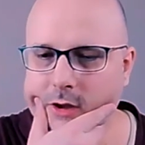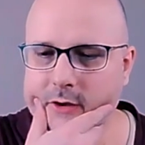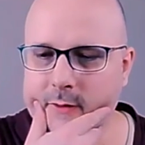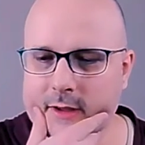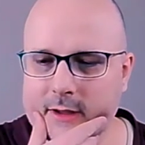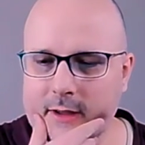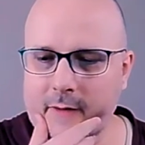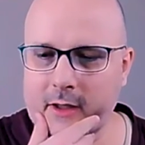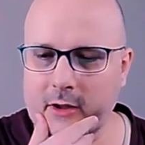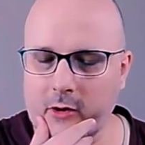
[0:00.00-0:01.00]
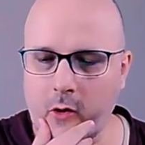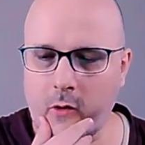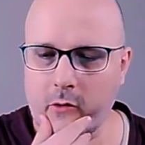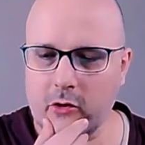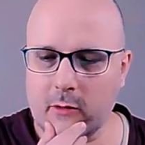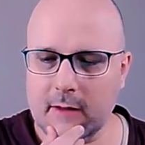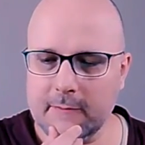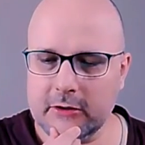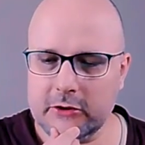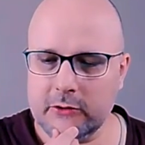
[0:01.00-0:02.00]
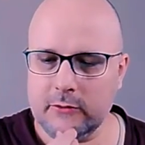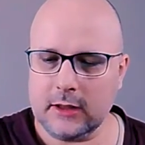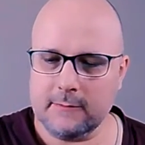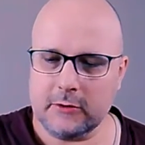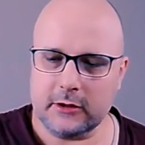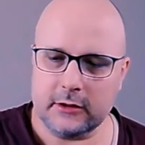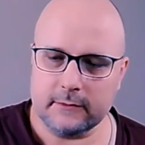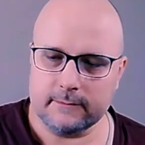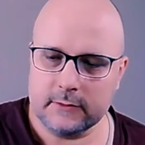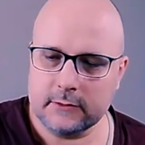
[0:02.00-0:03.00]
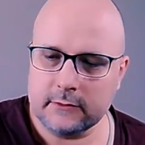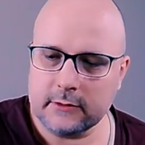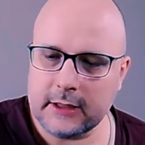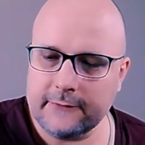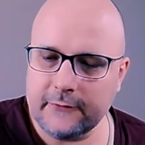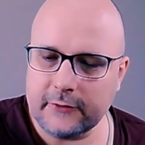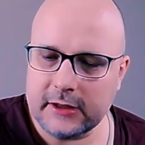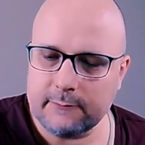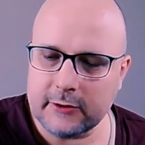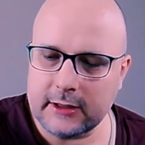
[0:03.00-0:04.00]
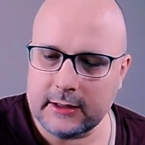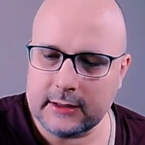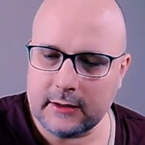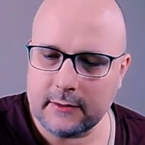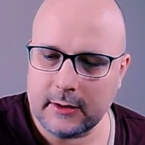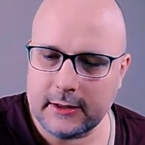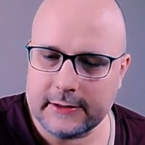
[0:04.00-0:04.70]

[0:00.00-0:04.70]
So he's going to think, oh, you know what I'm going to do? I'm going to try to freeze Bryant out of my